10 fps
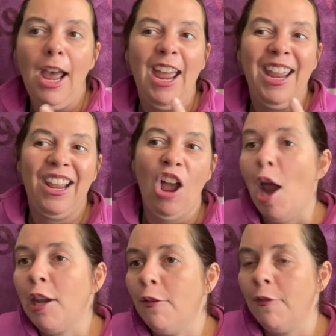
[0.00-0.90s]
It
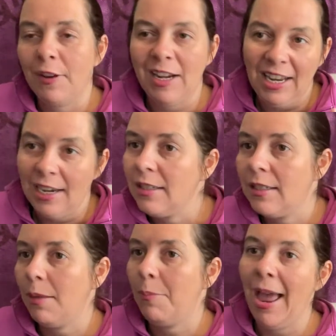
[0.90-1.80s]
kind of
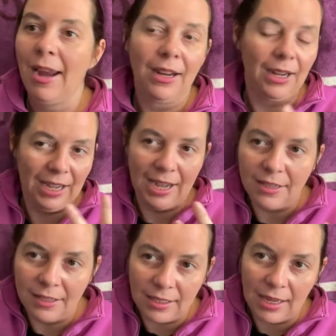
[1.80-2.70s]
cleansed the palette,
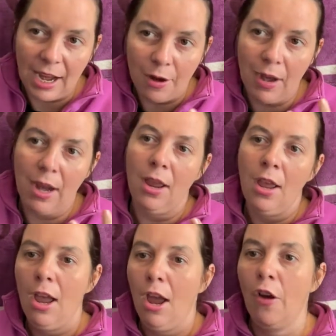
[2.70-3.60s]
cleansed the area
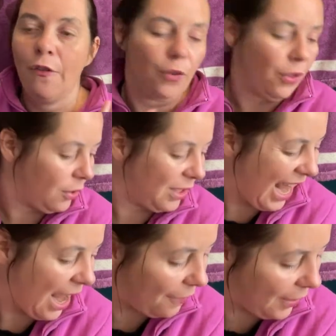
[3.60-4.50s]
of all those
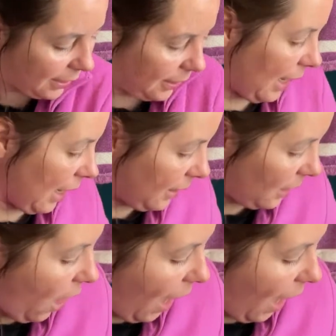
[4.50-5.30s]
heavier scents I